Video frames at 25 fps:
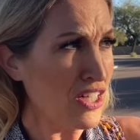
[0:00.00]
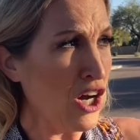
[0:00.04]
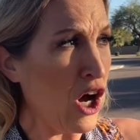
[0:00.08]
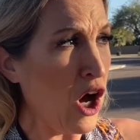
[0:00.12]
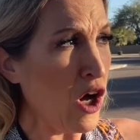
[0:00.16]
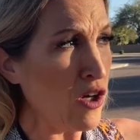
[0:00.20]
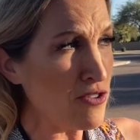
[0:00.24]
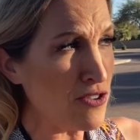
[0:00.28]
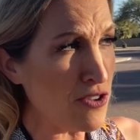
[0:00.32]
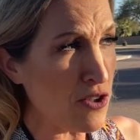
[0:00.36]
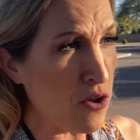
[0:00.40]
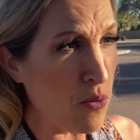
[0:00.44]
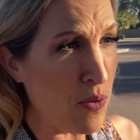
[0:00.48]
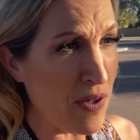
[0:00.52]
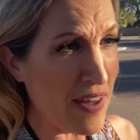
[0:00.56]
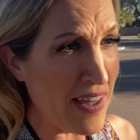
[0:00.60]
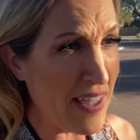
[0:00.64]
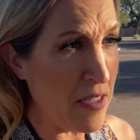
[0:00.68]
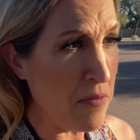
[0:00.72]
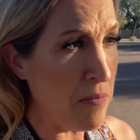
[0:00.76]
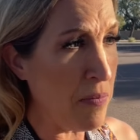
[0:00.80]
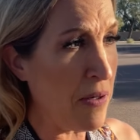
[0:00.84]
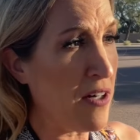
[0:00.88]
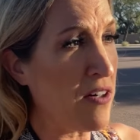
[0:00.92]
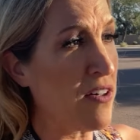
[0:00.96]
Also
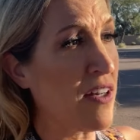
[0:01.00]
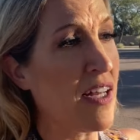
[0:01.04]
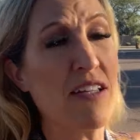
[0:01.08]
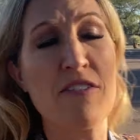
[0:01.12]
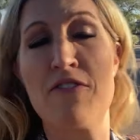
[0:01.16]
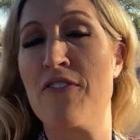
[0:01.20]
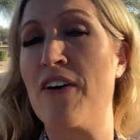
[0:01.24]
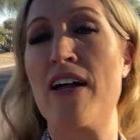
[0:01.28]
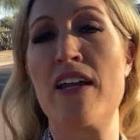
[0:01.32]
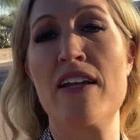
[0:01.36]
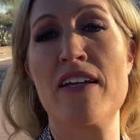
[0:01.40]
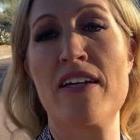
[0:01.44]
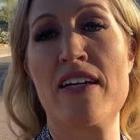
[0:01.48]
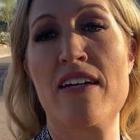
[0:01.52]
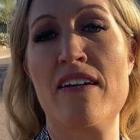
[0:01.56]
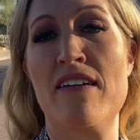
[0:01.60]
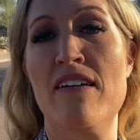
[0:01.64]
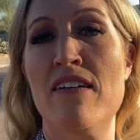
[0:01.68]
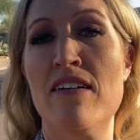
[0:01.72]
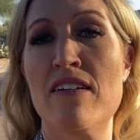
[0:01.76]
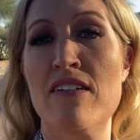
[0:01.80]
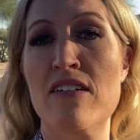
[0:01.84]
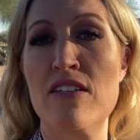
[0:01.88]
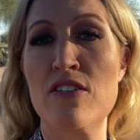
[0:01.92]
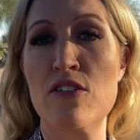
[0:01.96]
within Paradise Valley
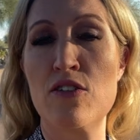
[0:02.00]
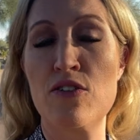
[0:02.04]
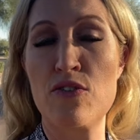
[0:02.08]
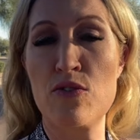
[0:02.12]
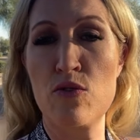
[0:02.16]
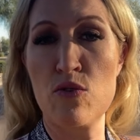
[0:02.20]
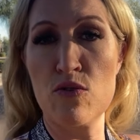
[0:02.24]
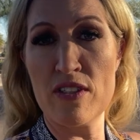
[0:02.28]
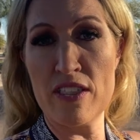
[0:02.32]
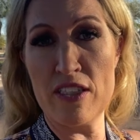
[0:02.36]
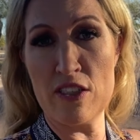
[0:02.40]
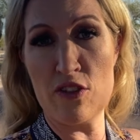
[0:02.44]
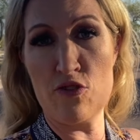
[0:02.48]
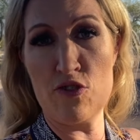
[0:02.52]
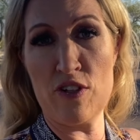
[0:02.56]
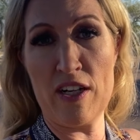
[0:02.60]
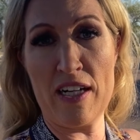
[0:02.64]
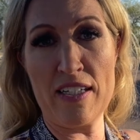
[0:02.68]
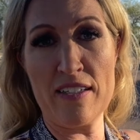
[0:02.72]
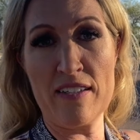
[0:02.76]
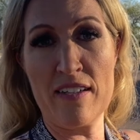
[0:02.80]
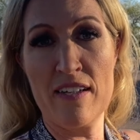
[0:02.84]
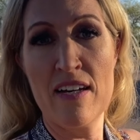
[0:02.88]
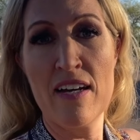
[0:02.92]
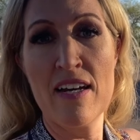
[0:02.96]
School
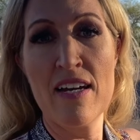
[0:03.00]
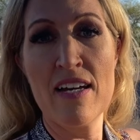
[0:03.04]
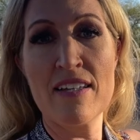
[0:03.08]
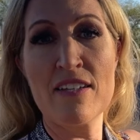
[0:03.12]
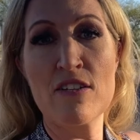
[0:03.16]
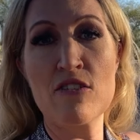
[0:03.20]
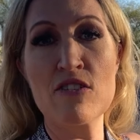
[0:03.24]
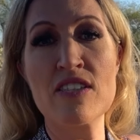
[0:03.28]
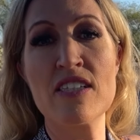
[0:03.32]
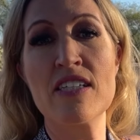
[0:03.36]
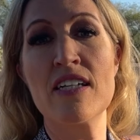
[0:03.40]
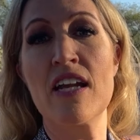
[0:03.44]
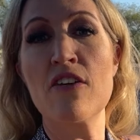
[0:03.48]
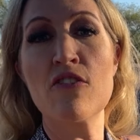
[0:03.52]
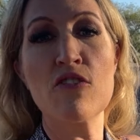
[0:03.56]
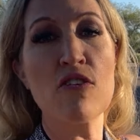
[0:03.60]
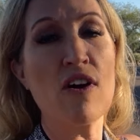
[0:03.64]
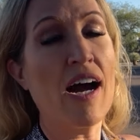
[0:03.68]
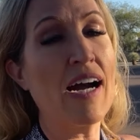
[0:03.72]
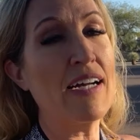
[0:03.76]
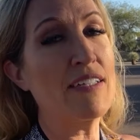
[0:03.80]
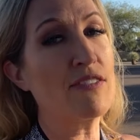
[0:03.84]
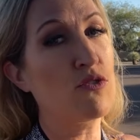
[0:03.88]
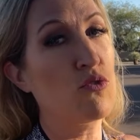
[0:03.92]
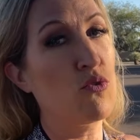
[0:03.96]
District, there's another
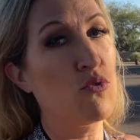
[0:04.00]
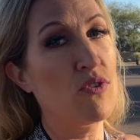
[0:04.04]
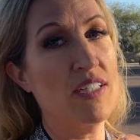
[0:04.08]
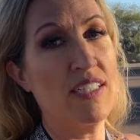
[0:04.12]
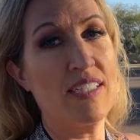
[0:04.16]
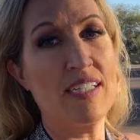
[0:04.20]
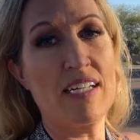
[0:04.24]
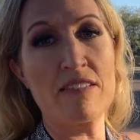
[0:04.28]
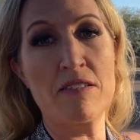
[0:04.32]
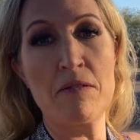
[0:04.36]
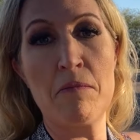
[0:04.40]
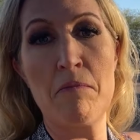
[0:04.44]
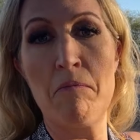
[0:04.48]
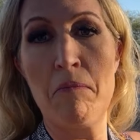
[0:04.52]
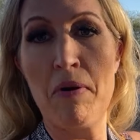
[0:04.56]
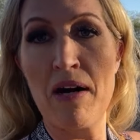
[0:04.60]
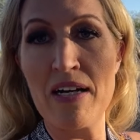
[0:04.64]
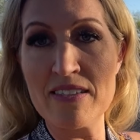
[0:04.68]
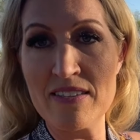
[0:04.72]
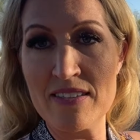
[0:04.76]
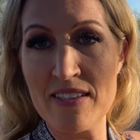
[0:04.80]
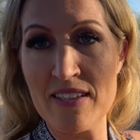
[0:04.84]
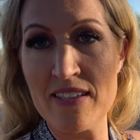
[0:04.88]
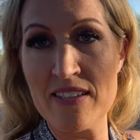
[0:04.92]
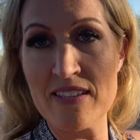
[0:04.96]
high school that doesn't
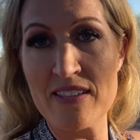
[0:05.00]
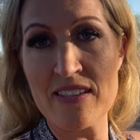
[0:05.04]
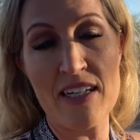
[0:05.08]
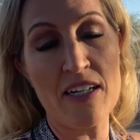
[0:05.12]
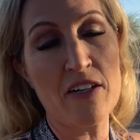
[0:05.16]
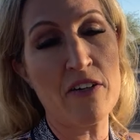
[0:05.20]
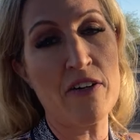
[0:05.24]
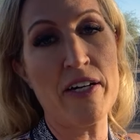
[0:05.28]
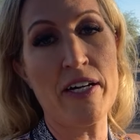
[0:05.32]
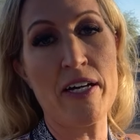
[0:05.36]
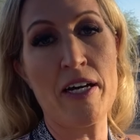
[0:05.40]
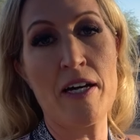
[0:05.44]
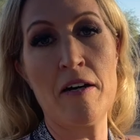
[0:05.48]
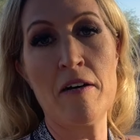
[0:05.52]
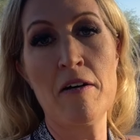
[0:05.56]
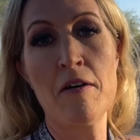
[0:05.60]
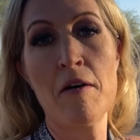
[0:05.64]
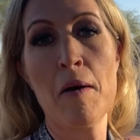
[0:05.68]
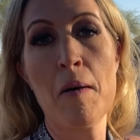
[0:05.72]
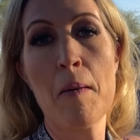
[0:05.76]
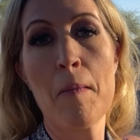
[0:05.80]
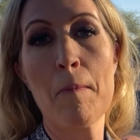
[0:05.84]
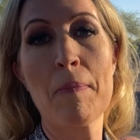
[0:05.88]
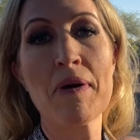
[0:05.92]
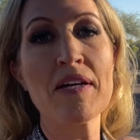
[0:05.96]
bus to this area,
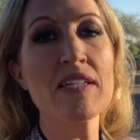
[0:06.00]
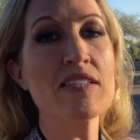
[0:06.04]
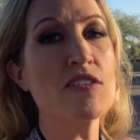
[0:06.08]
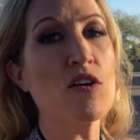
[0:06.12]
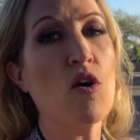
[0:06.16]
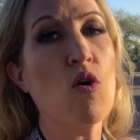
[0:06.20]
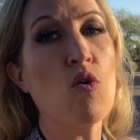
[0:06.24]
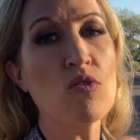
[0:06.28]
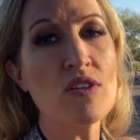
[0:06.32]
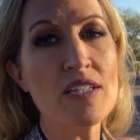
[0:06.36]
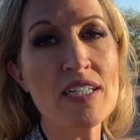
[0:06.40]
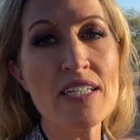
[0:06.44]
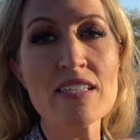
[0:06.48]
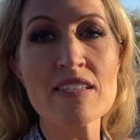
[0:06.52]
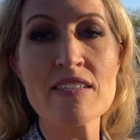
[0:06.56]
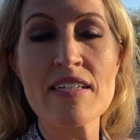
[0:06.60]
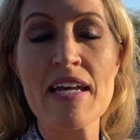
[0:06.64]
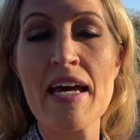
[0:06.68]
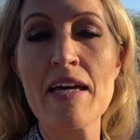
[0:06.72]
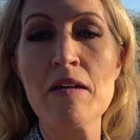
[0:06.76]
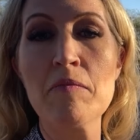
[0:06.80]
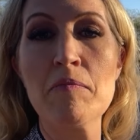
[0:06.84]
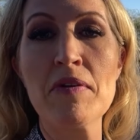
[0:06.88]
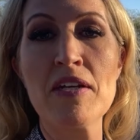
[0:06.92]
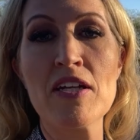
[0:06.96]
but it's only a
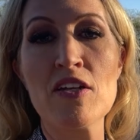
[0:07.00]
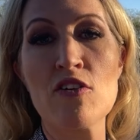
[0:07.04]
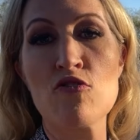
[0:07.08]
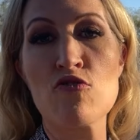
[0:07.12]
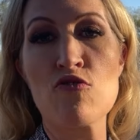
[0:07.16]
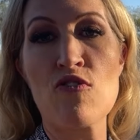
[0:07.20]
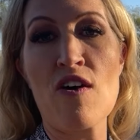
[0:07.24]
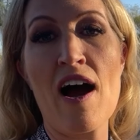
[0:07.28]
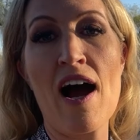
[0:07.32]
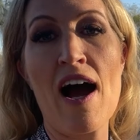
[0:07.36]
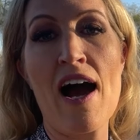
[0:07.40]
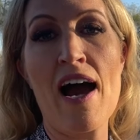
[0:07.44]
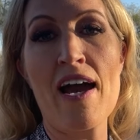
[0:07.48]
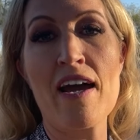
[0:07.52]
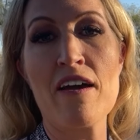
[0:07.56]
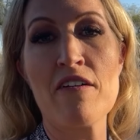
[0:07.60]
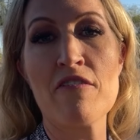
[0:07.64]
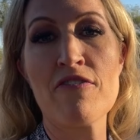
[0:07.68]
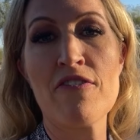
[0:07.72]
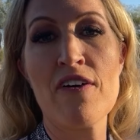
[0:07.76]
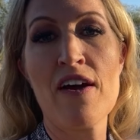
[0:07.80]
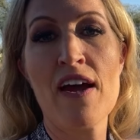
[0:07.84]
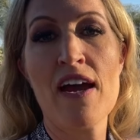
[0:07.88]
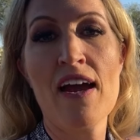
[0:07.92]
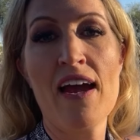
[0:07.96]
10-minute
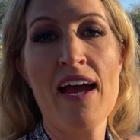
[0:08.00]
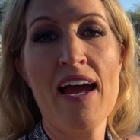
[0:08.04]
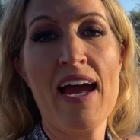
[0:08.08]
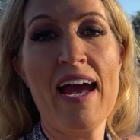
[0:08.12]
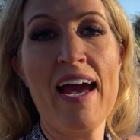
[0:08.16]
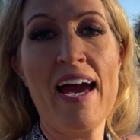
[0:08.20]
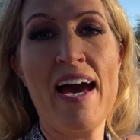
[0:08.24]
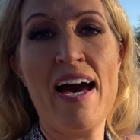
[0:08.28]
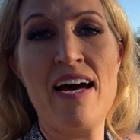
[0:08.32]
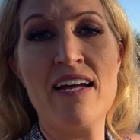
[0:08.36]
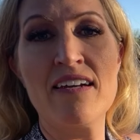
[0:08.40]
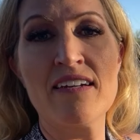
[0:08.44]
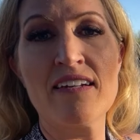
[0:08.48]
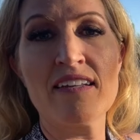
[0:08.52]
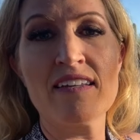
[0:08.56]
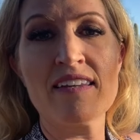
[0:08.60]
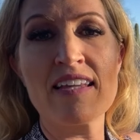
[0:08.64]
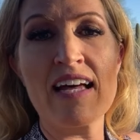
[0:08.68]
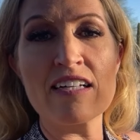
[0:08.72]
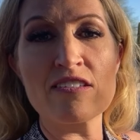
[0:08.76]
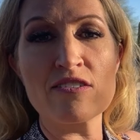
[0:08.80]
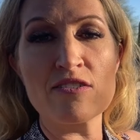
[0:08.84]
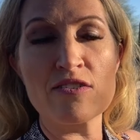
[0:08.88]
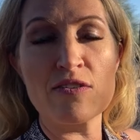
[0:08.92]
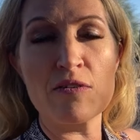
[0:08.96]
drive, and
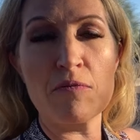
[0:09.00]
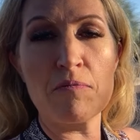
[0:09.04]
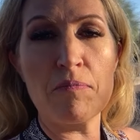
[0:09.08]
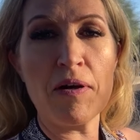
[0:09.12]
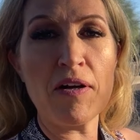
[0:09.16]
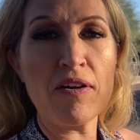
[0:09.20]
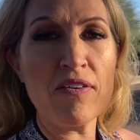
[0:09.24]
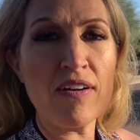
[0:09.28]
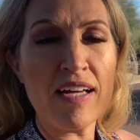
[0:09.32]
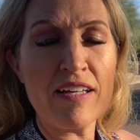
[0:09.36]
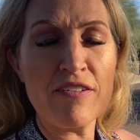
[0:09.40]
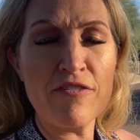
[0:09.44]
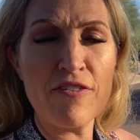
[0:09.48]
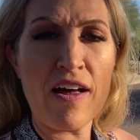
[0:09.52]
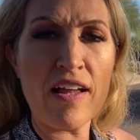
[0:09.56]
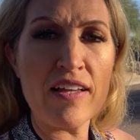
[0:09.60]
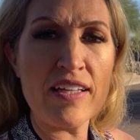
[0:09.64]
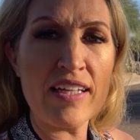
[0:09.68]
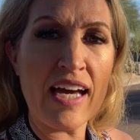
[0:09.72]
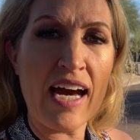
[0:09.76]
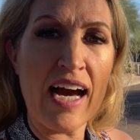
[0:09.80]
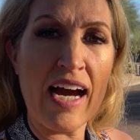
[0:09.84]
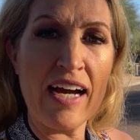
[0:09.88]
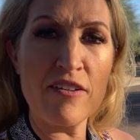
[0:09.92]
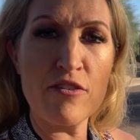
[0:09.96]
that's Paradise
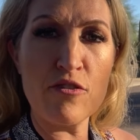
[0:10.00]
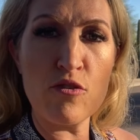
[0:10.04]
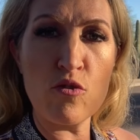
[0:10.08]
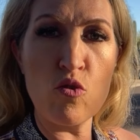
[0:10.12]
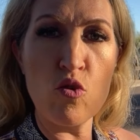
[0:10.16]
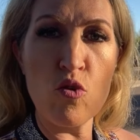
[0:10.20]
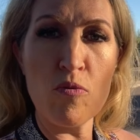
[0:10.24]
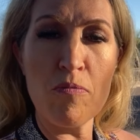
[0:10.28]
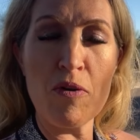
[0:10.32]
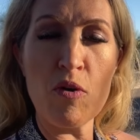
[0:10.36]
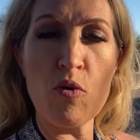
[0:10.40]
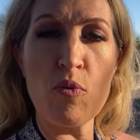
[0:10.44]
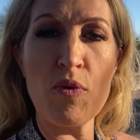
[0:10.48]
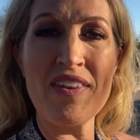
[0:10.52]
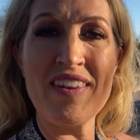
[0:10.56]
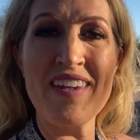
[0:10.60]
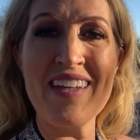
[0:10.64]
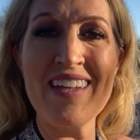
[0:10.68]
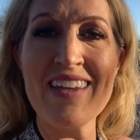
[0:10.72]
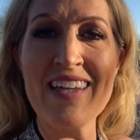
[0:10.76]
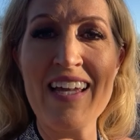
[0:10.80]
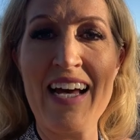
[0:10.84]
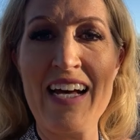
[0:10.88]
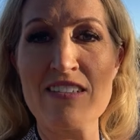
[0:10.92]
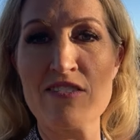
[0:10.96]
Valley High School. But
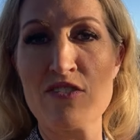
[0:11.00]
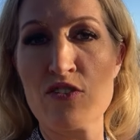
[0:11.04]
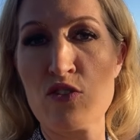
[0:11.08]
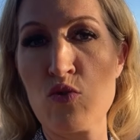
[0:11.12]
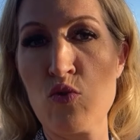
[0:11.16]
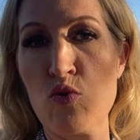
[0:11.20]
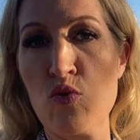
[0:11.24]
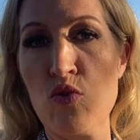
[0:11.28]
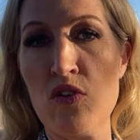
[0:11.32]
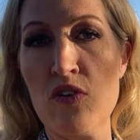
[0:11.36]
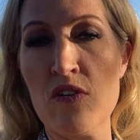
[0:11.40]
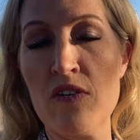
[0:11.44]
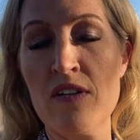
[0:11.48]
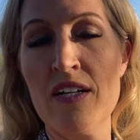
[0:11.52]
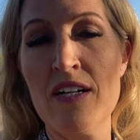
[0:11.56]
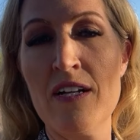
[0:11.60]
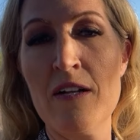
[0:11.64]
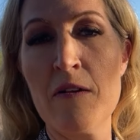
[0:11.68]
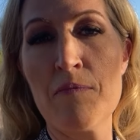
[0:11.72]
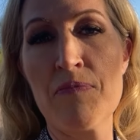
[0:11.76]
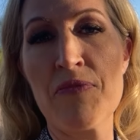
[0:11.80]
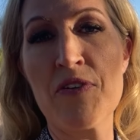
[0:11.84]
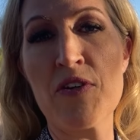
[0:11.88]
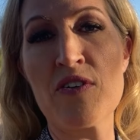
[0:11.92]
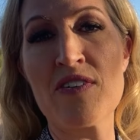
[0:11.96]
within that school,
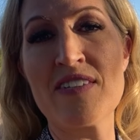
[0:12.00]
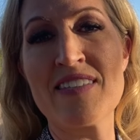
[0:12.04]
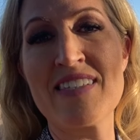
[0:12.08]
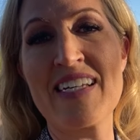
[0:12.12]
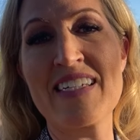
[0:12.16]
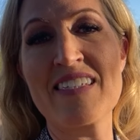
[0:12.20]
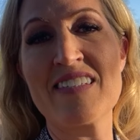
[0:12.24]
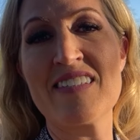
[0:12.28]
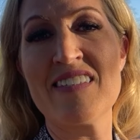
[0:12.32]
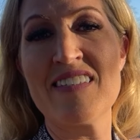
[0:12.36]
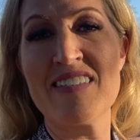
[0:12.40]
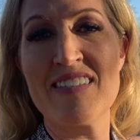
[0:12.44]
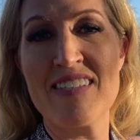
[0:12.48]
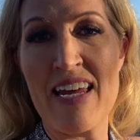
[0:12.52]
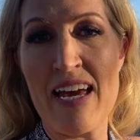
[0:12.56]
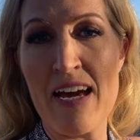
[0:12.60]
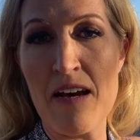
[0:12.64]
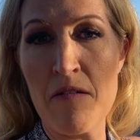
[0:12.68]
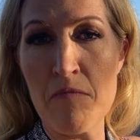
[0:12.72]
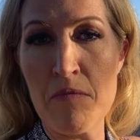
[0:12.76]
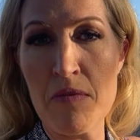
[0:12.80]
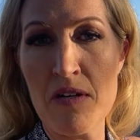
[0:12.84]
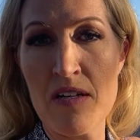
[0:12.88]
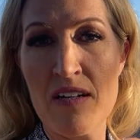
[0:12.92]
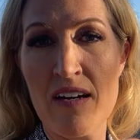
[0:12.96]
there is a
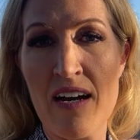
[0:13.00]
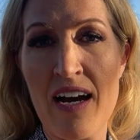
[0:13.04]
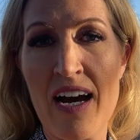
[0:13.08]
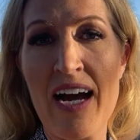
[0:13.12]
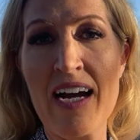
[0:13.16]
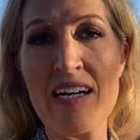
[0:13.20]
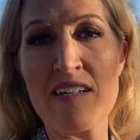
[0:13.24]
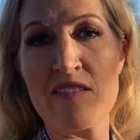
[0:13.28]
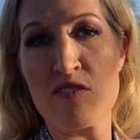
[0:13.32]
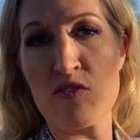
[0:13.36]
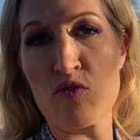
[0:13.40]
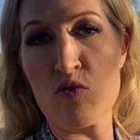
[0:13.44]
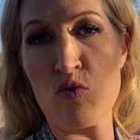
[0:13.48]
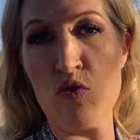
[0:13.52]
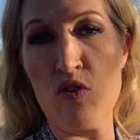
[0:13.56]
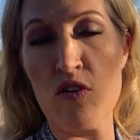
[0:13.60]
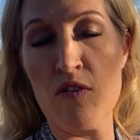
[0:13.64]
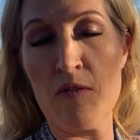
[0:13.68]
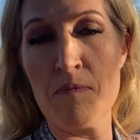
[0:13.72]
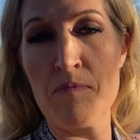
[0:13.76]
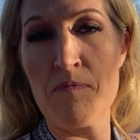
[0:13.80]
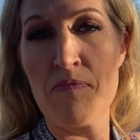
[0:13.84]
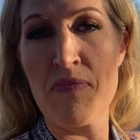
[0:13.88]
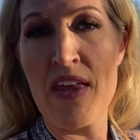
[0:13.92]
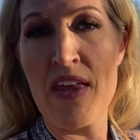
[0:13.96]
STEM high school,